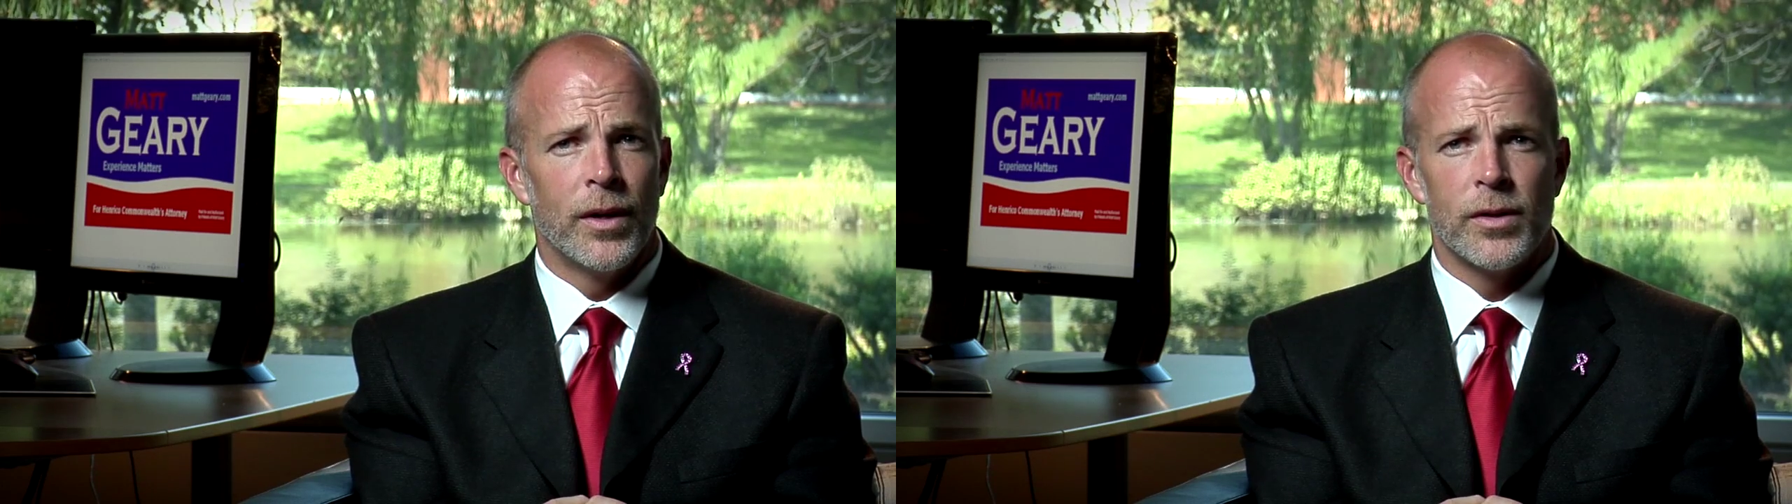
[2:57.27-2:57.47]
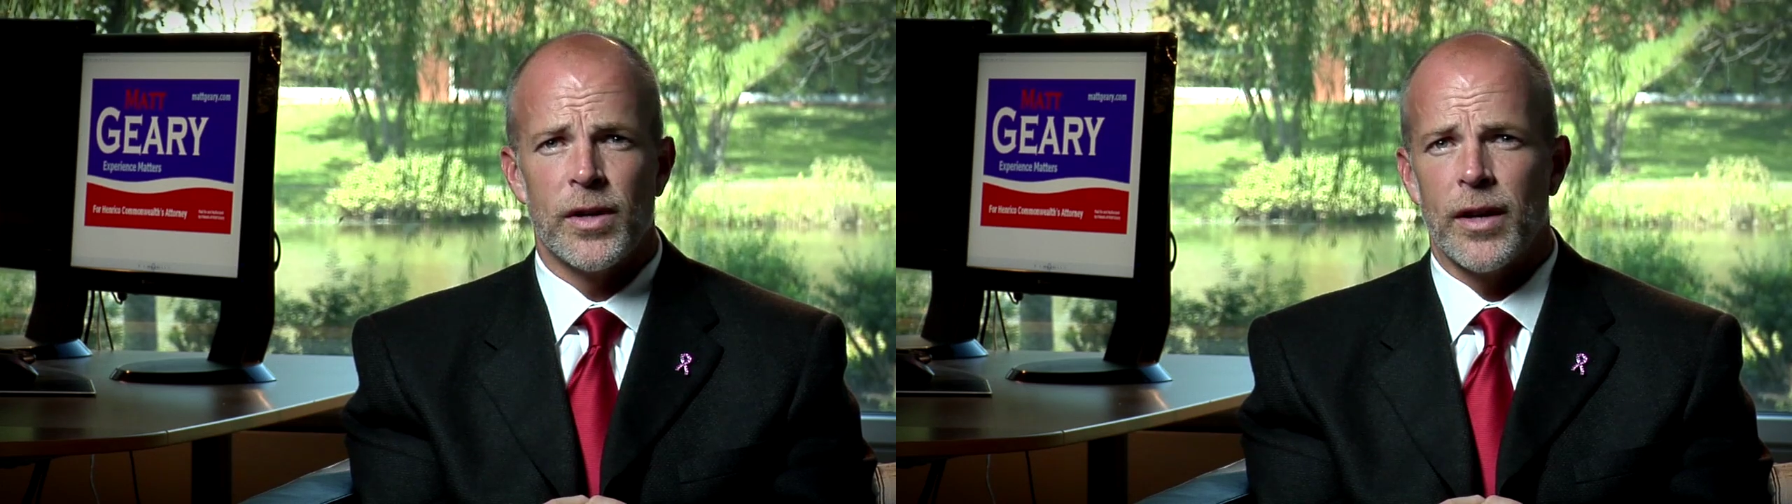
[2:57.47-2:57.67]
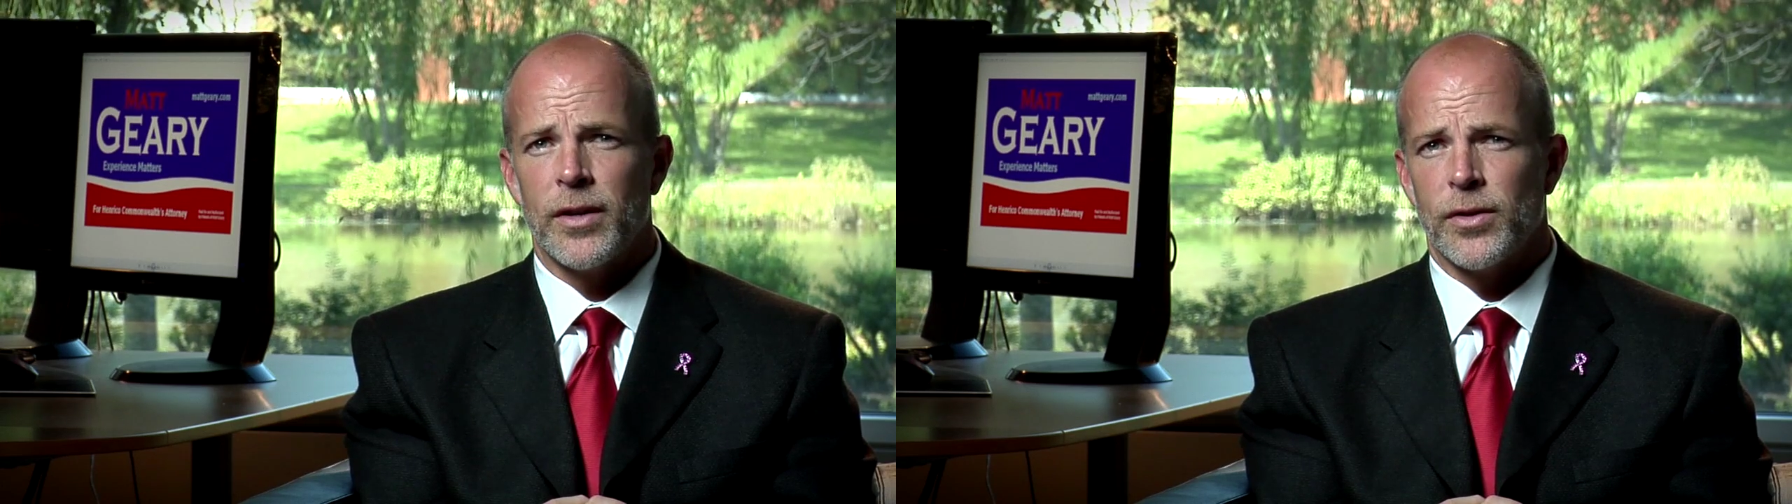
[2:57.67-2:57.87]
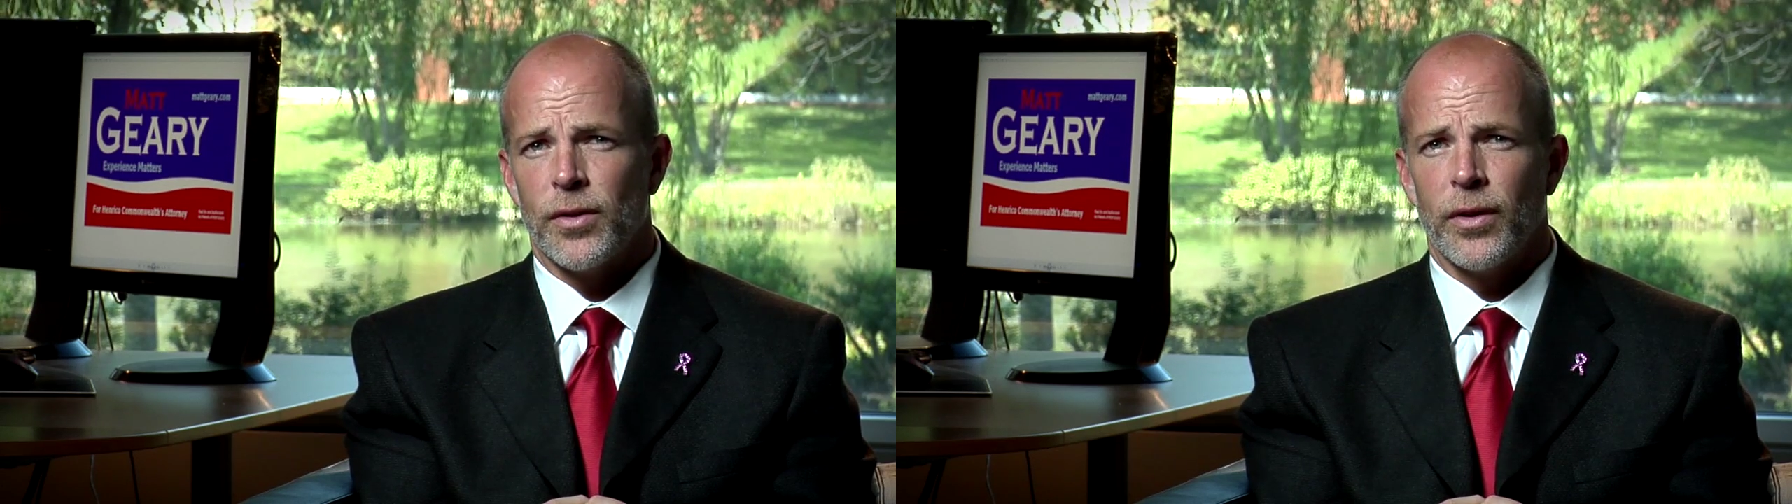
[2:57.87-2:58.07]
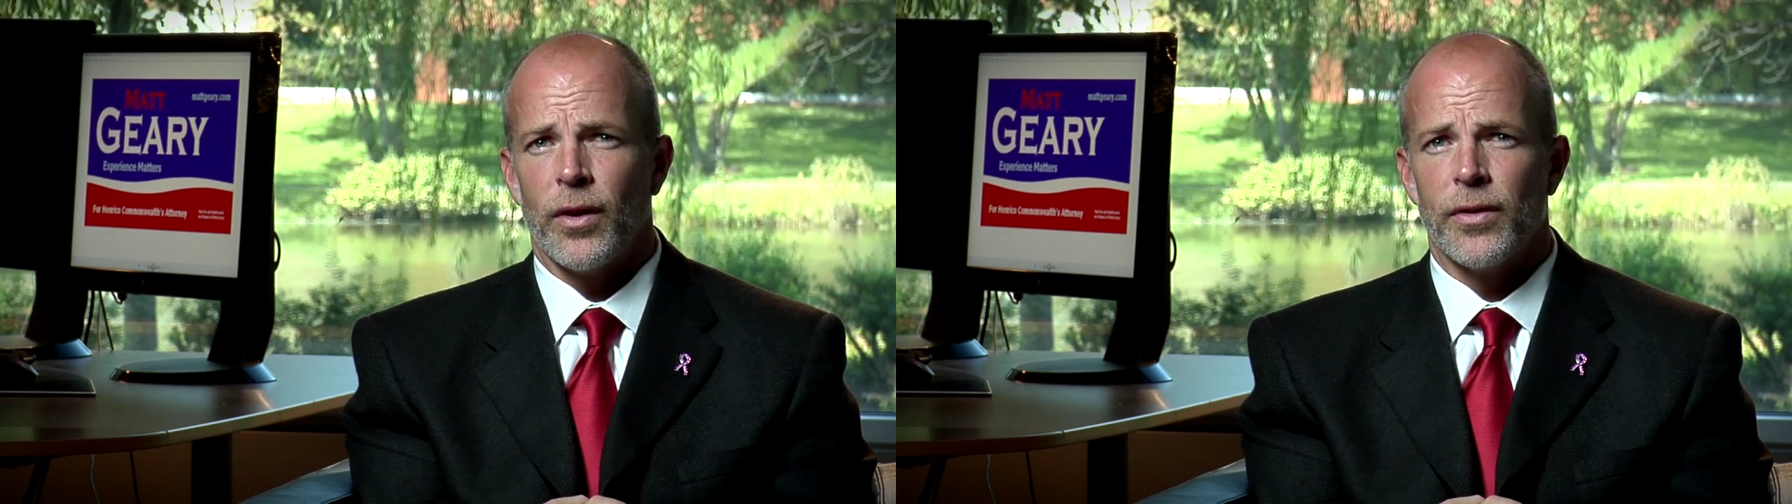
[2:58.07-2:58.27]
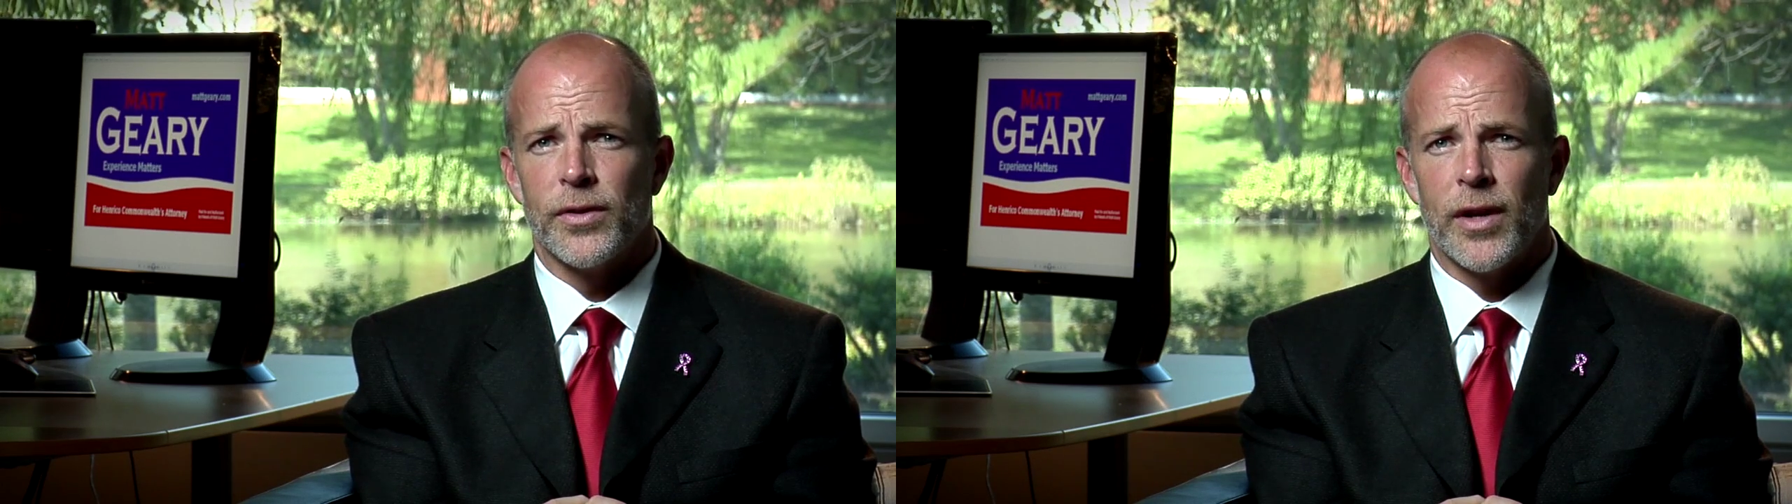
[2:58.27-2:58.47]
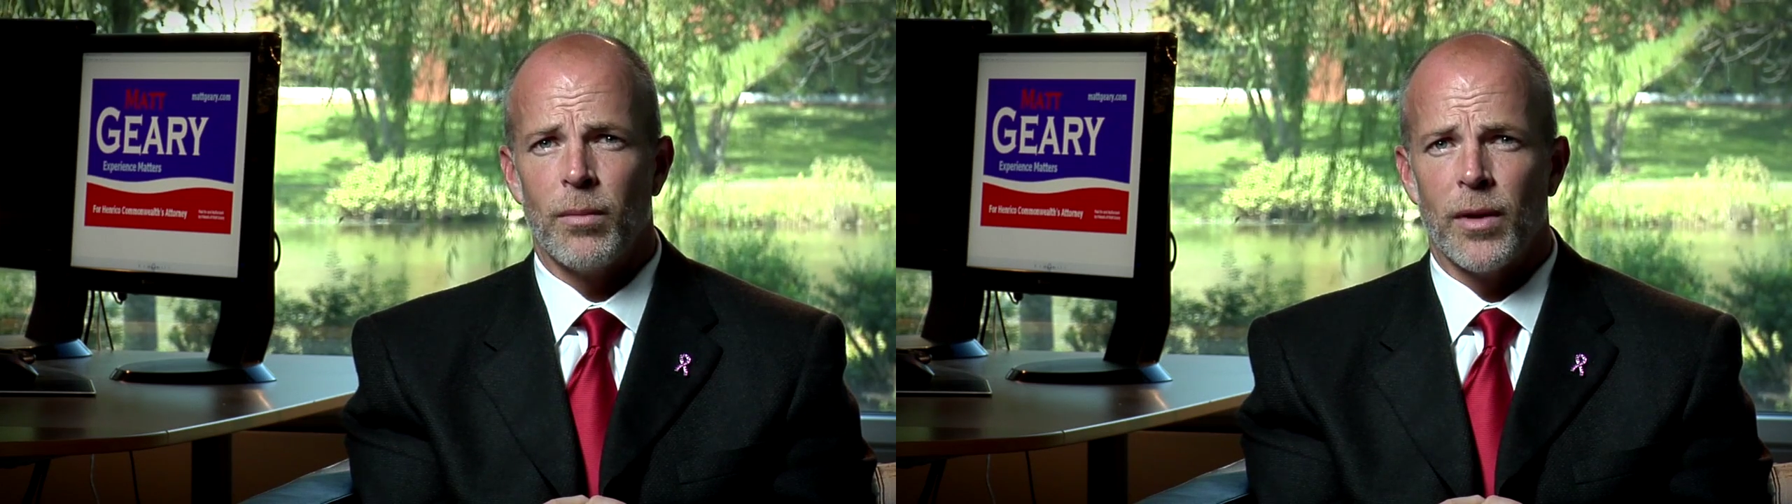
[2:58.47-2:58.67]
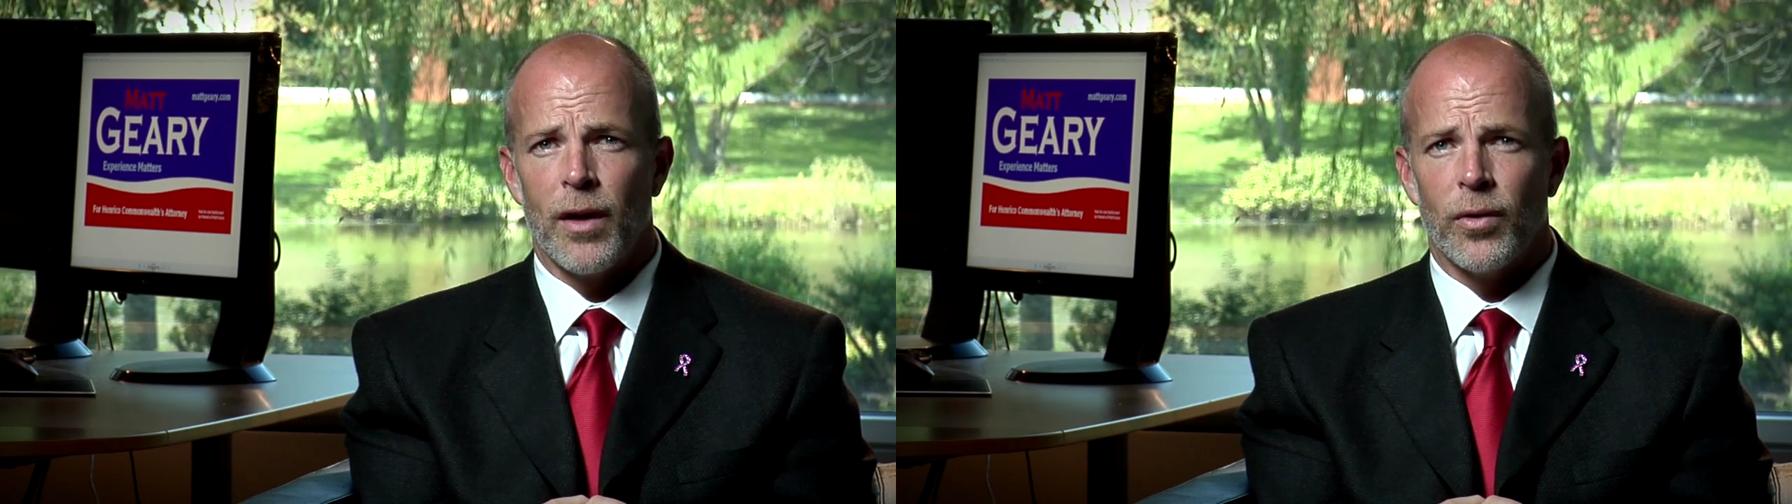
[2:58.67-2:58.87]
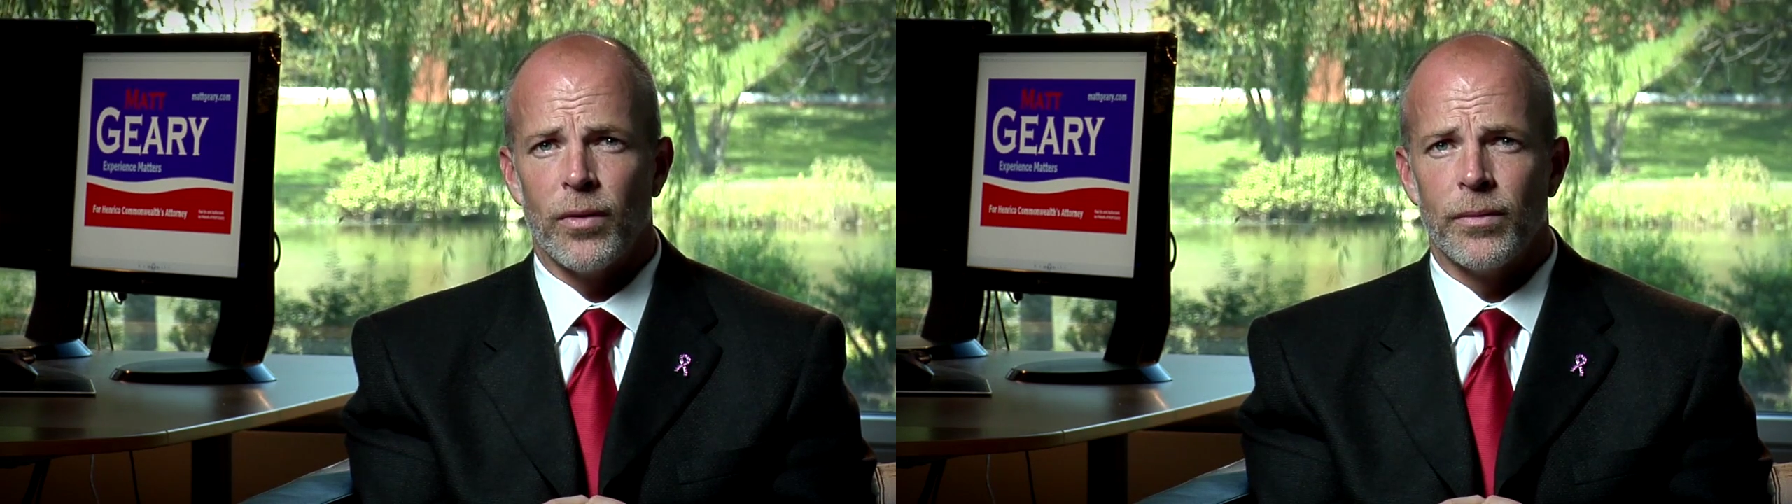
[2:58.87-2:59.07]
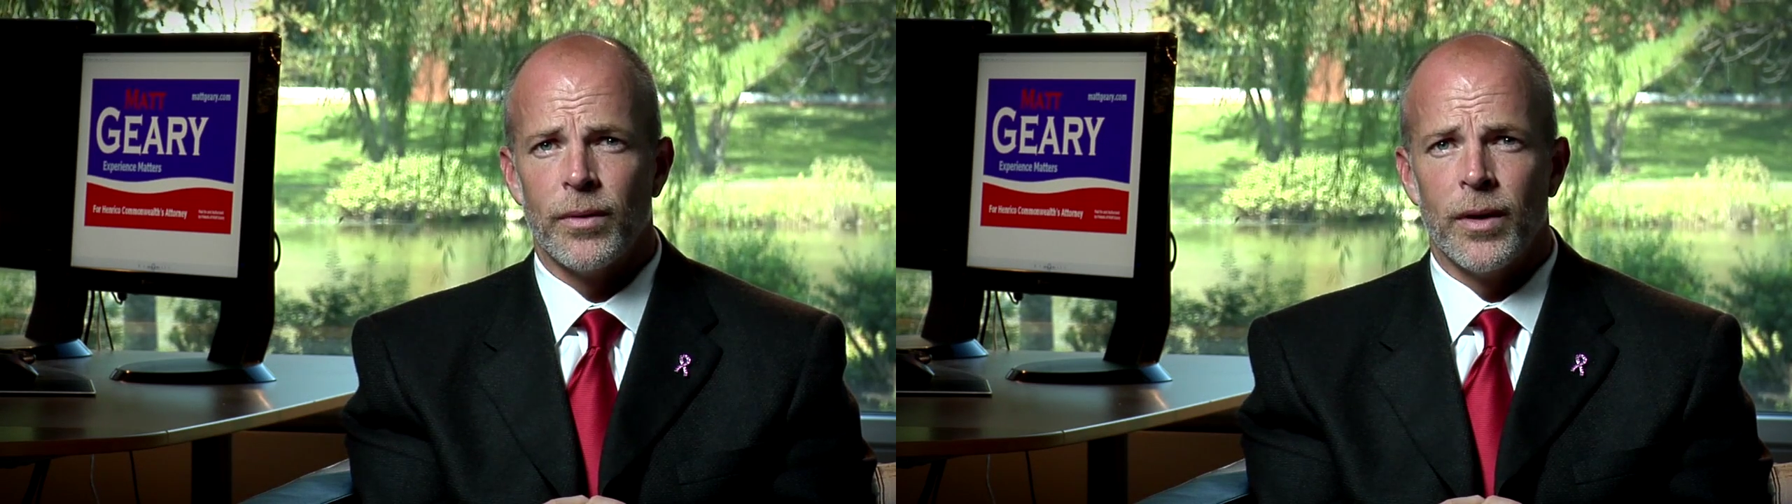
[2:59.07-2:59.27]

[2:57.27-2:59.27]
It's not necessarily on the same level,